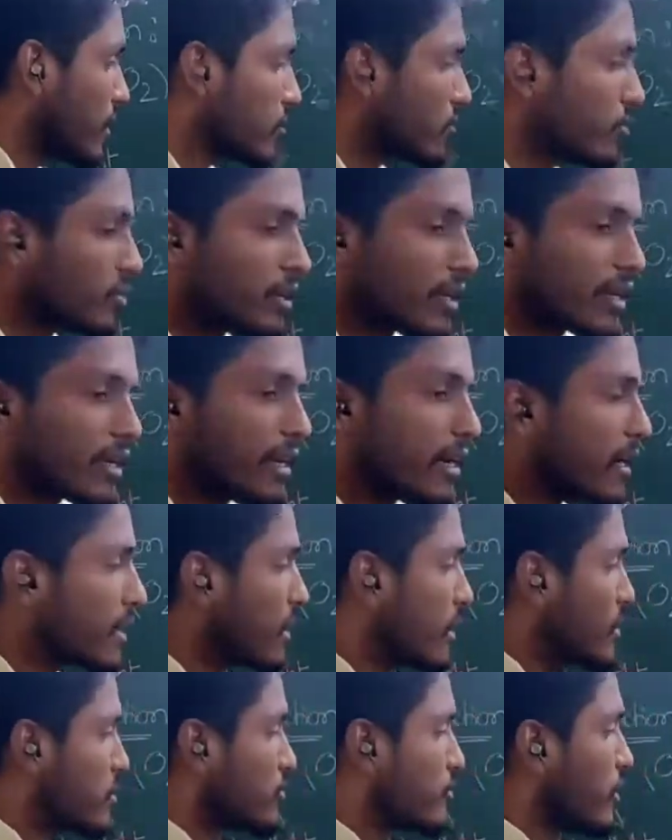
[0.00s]
to take
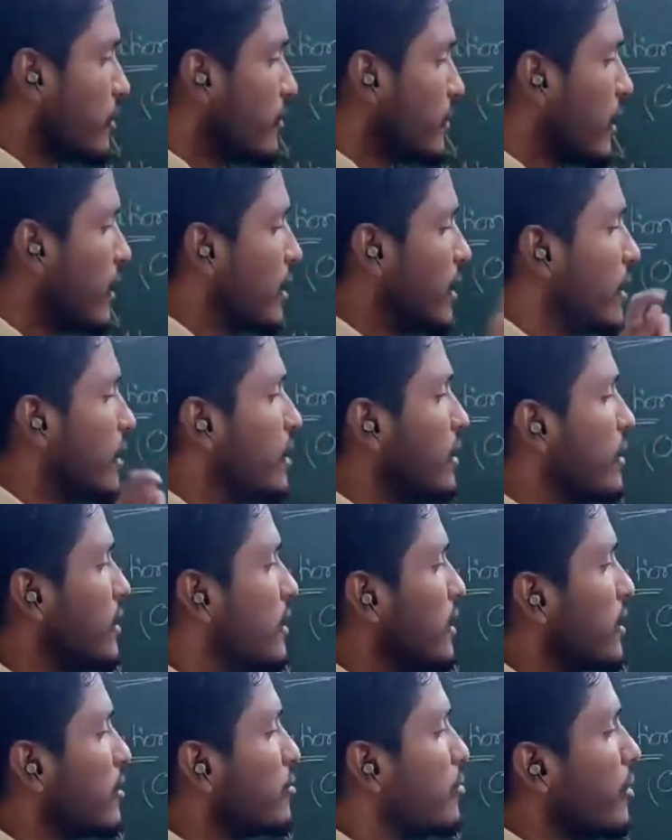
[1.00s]
electrons from the
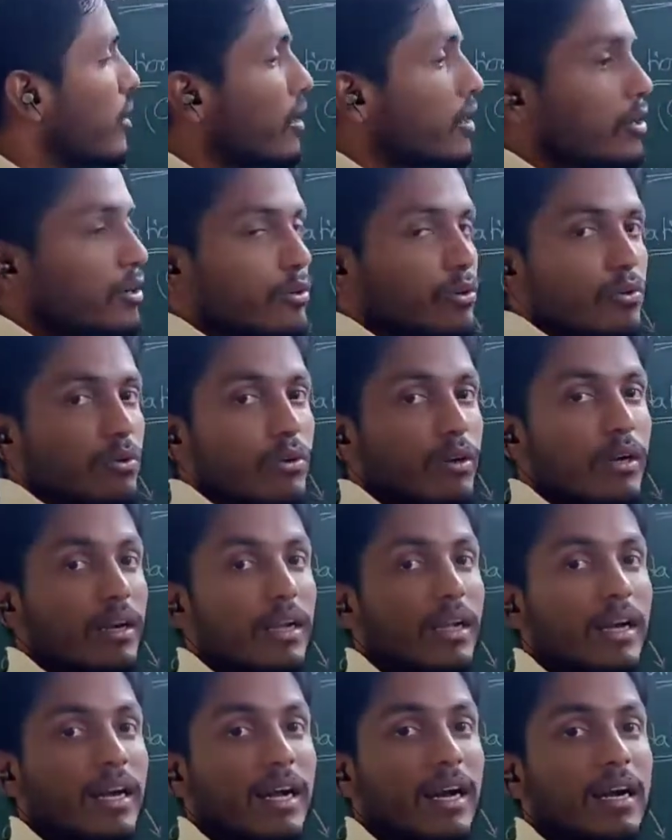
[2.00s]
drug molecule
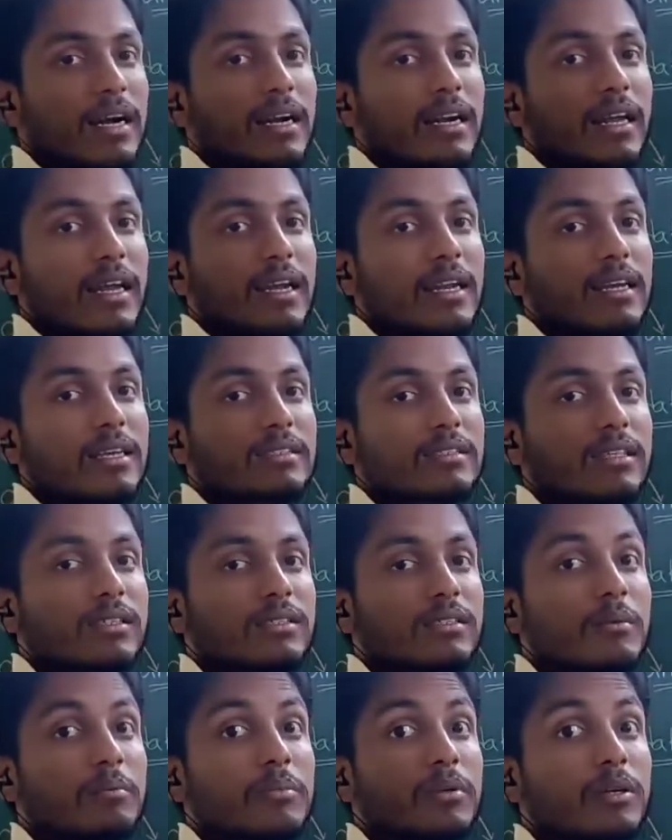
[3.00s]
containing
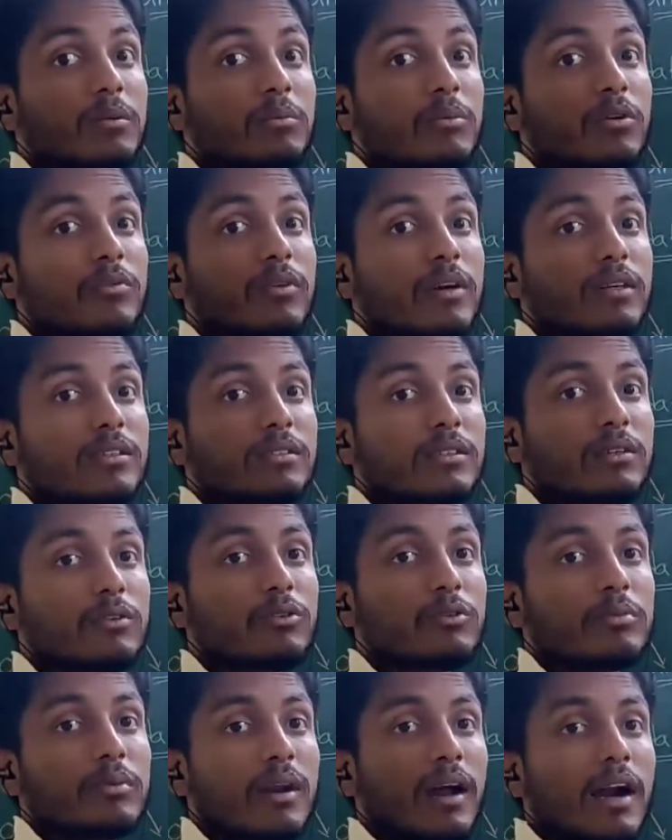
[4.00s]
susceptible functional
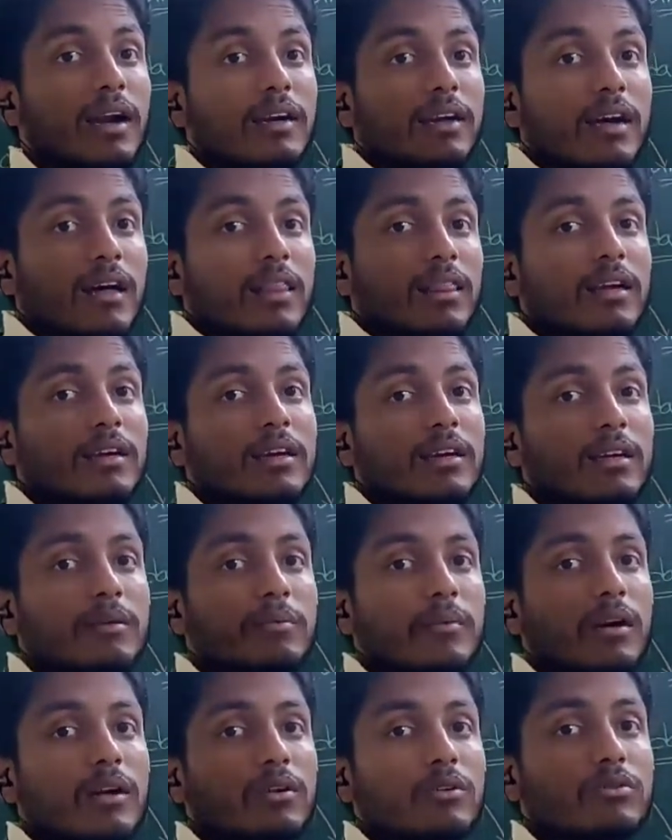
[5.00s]
group, not all the drug
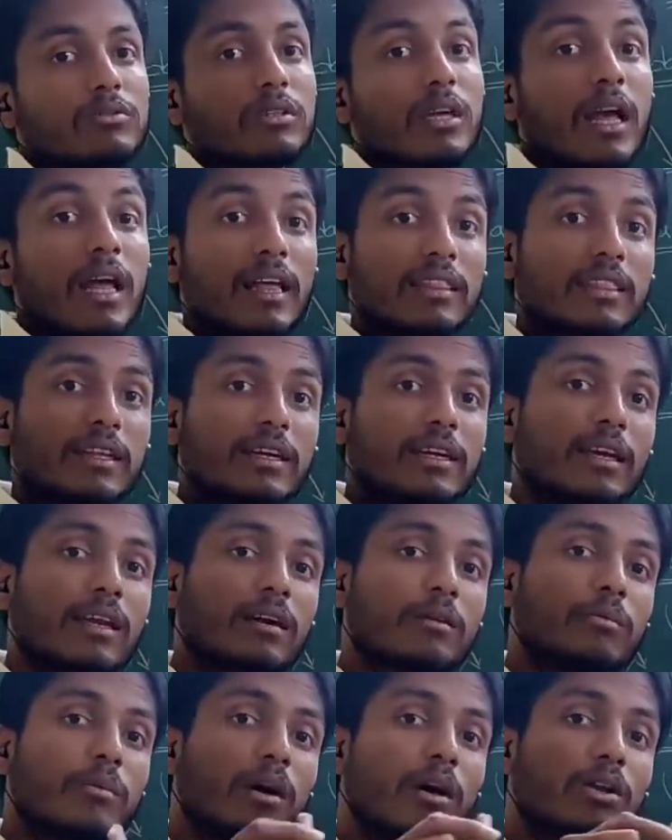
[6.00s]
molecules. The
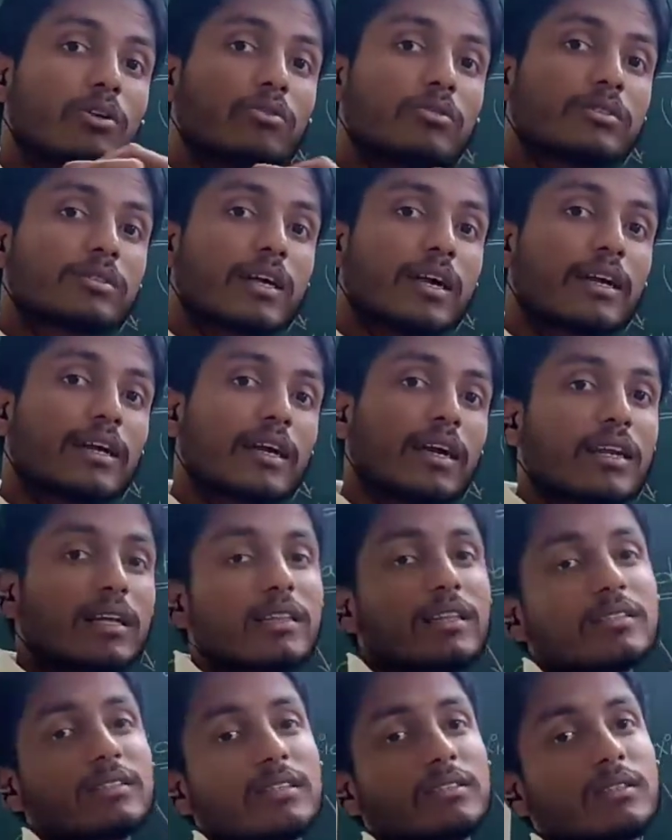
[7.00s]
drug molecules containing
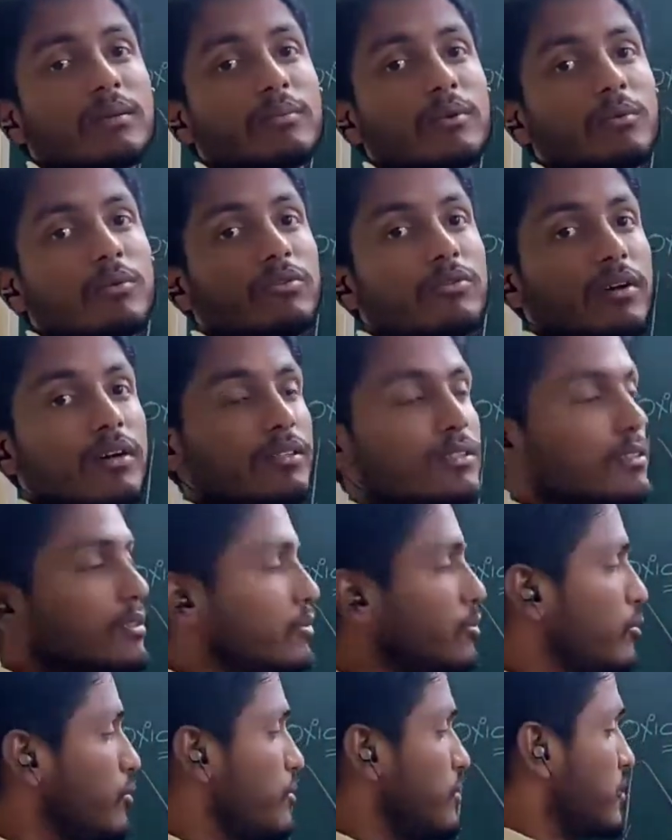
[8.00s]
the susceptible functional
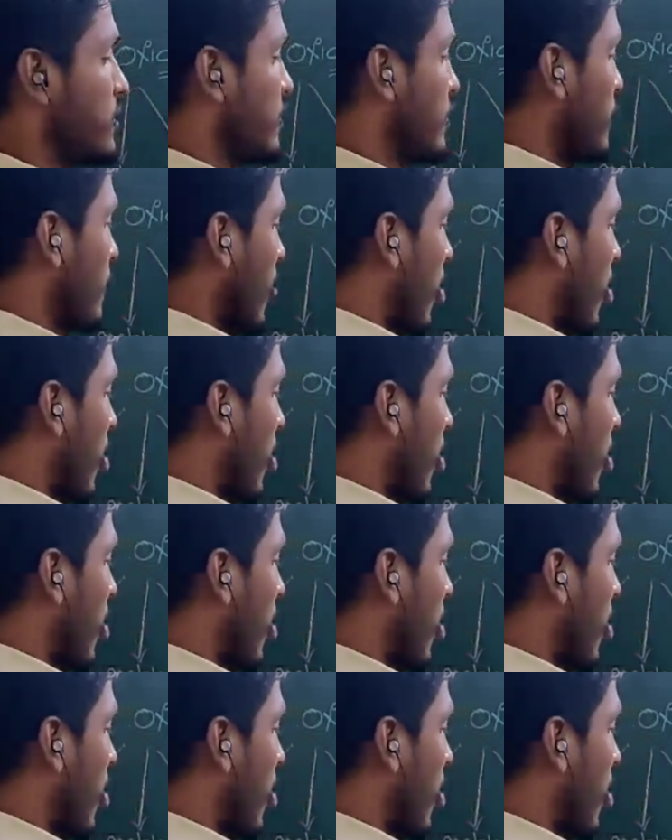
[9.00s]
groups.